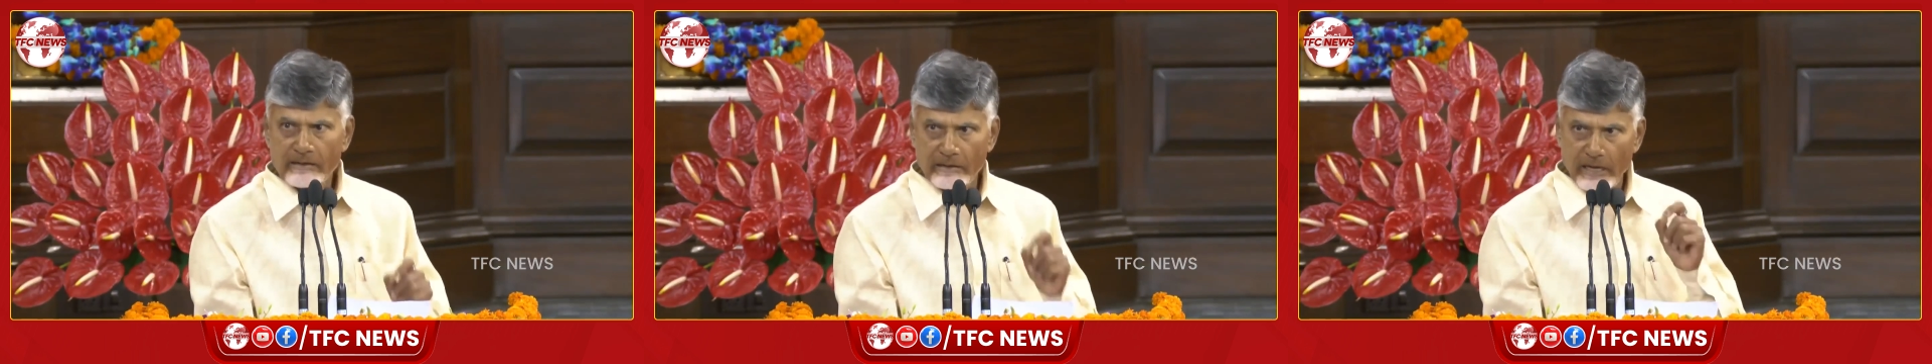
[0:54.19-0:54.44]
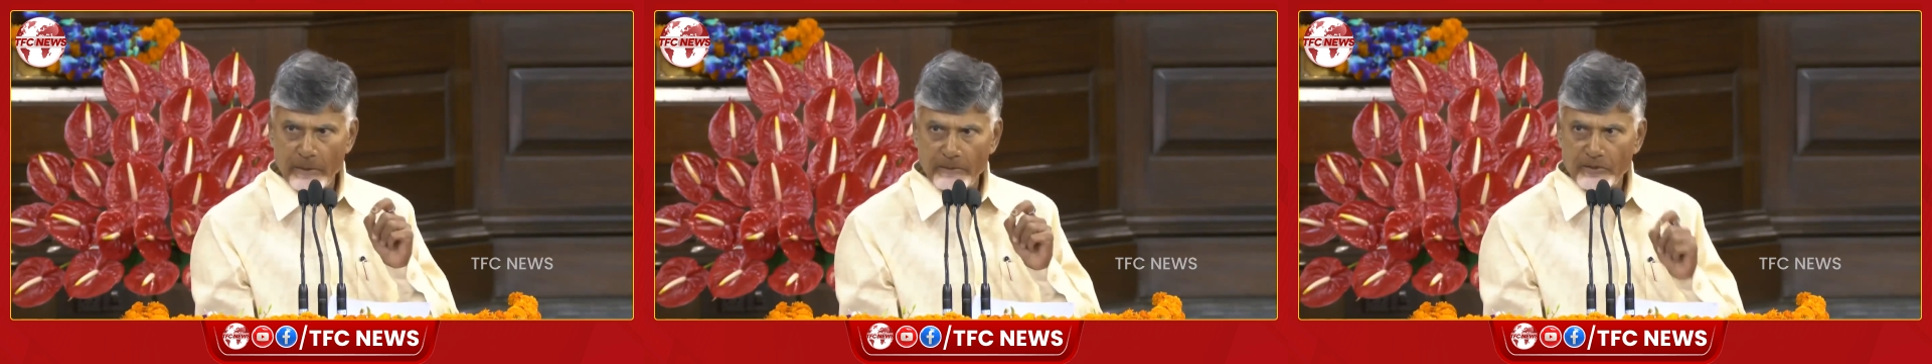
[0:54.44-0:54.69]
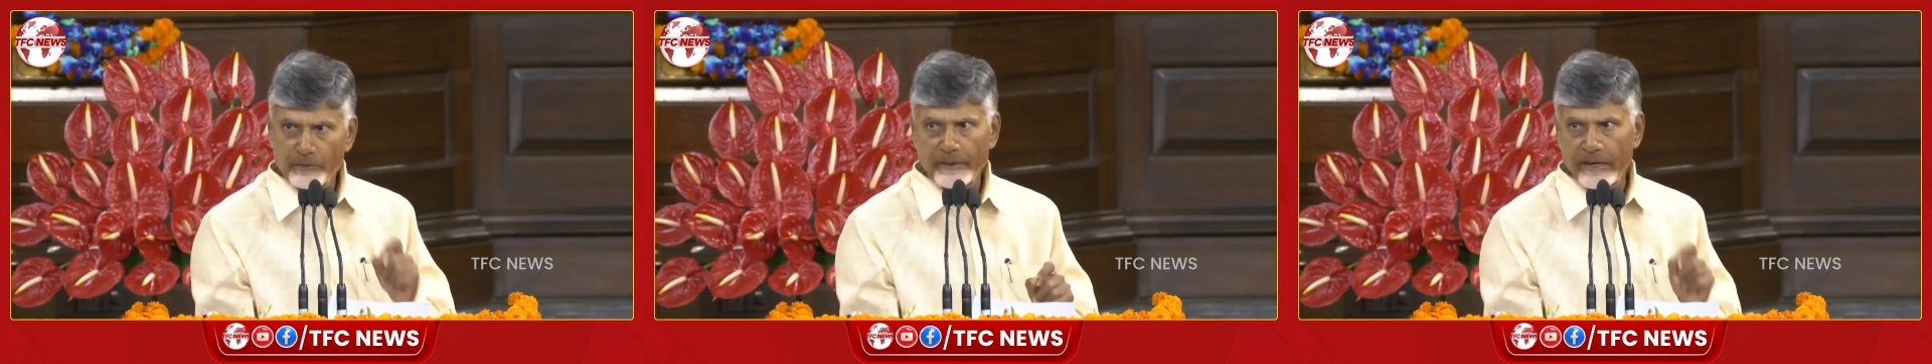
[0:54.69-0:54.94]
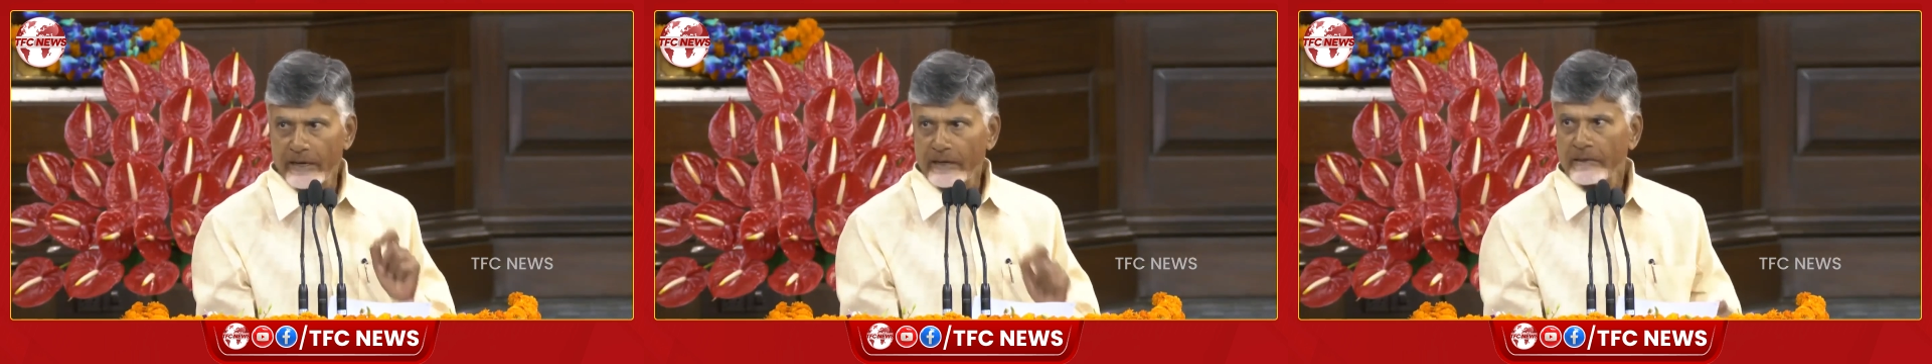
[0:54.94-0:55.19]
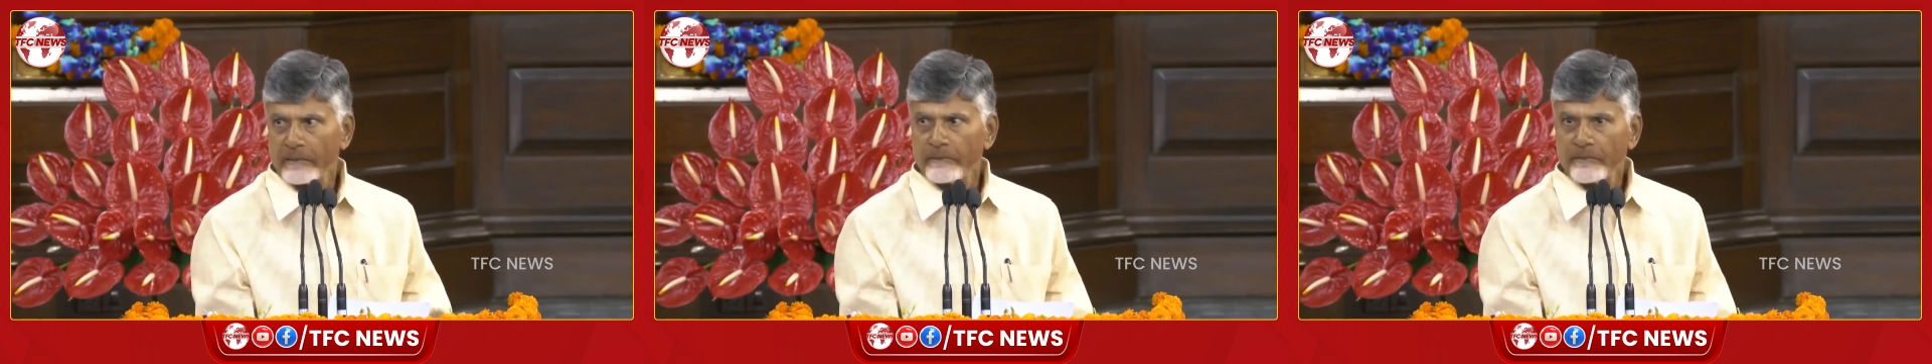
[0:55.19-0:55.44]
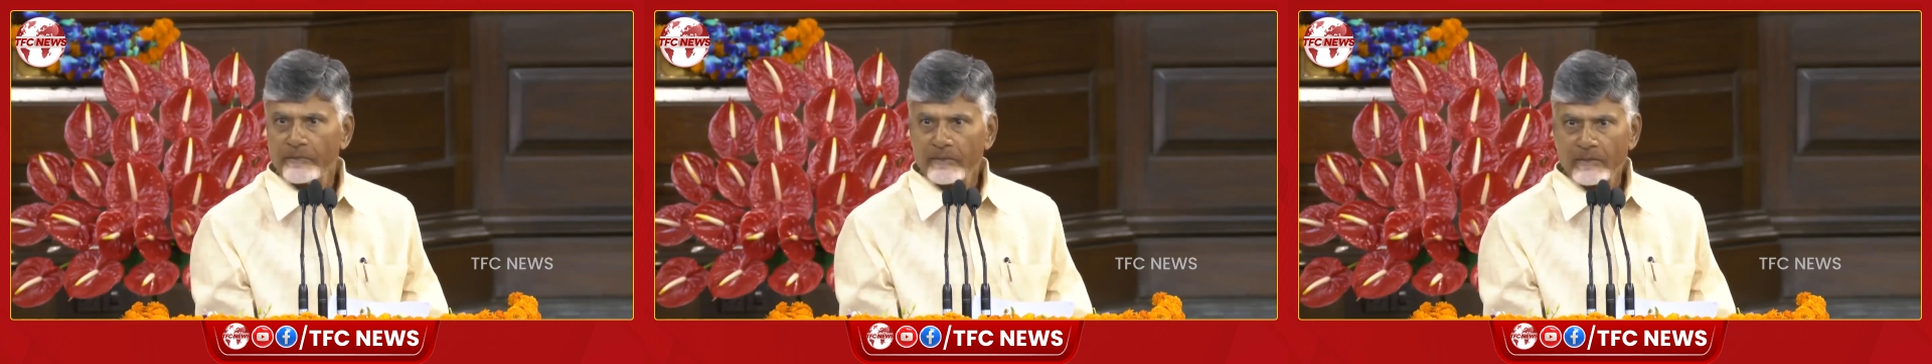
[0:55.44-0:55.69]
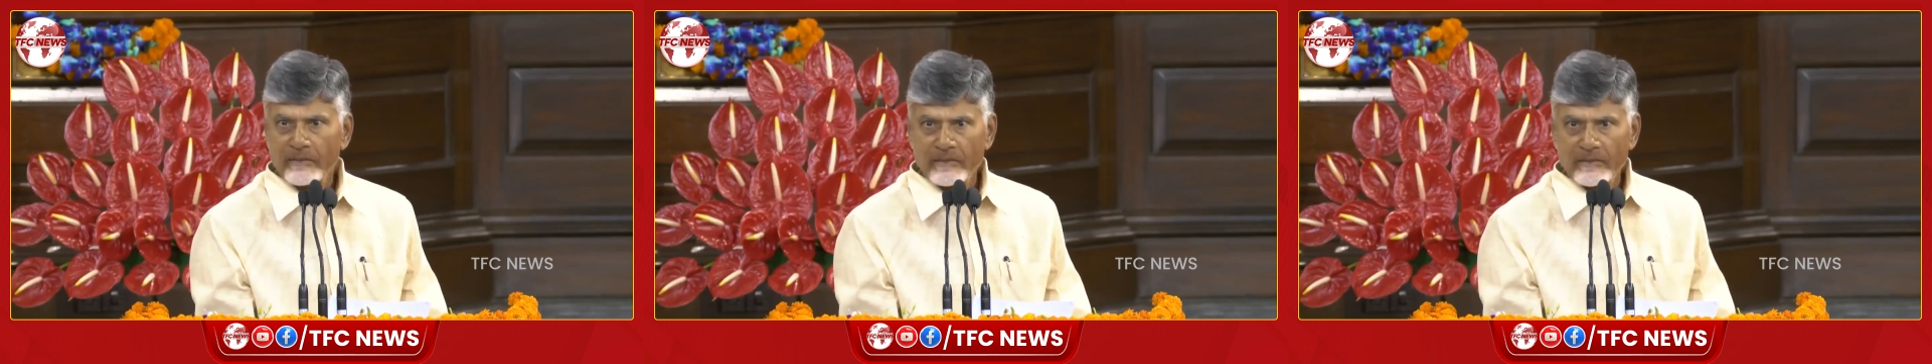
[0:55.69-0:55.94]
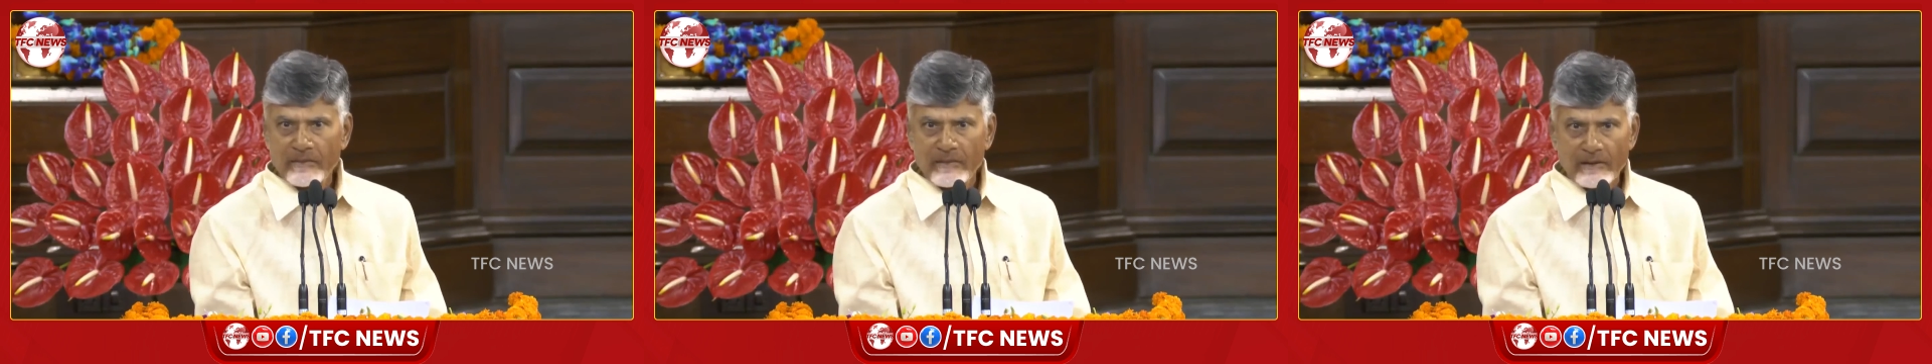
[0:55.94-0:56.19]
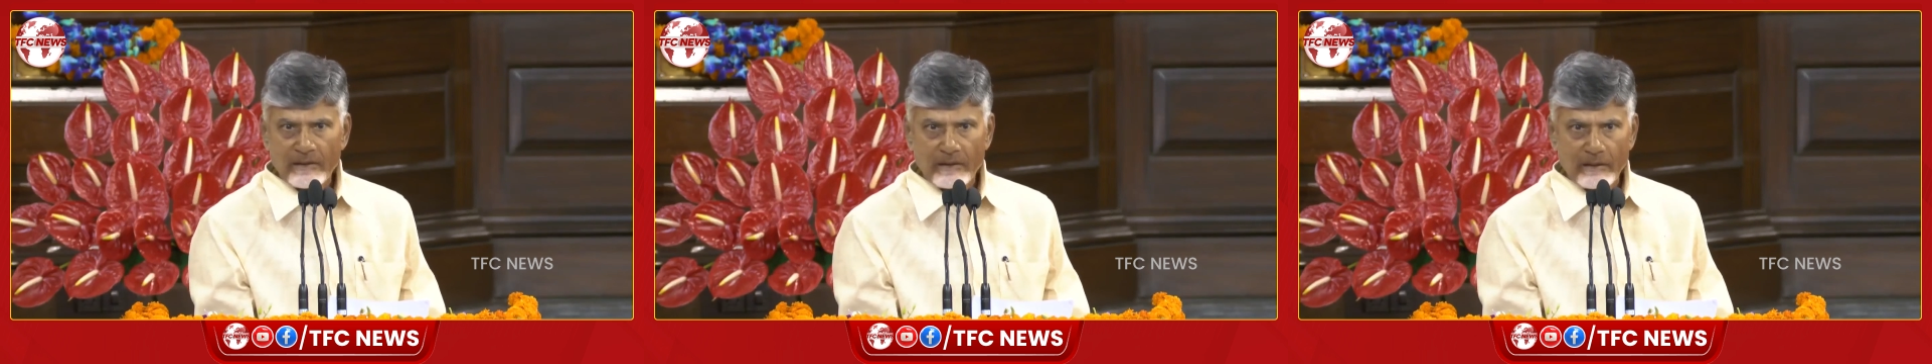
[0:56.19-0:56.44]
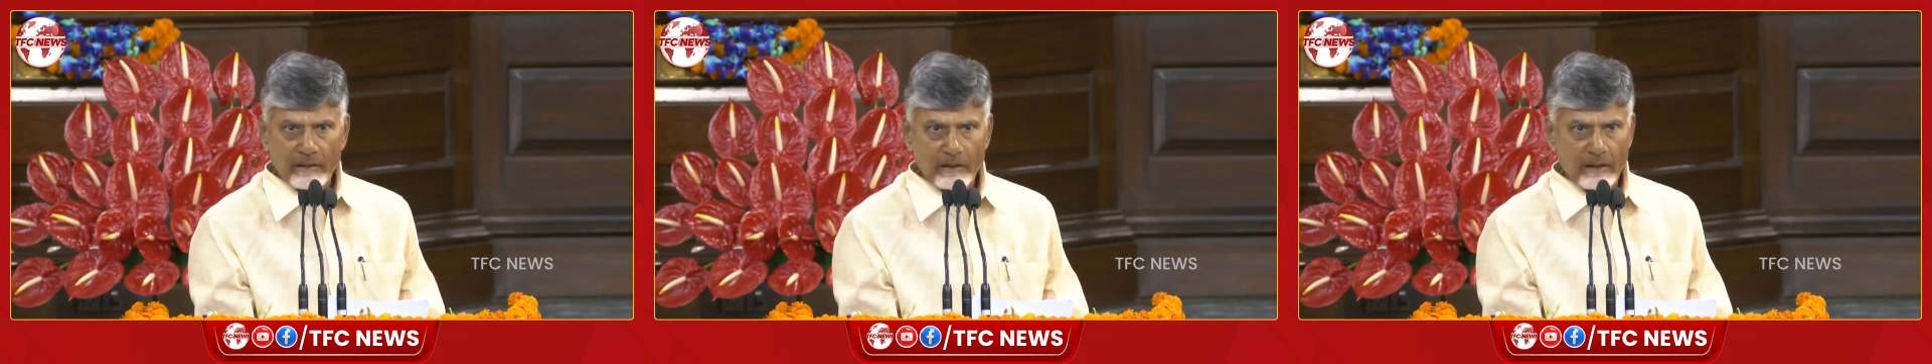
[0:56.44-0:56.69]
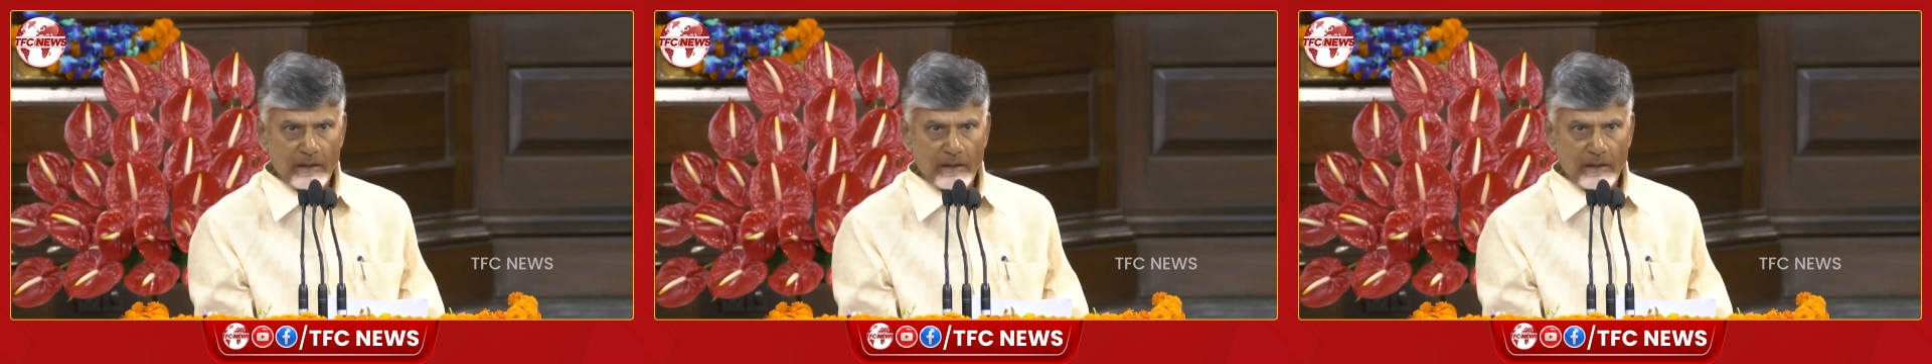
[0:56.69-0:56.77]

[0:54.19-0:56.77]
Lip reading: same spirit. In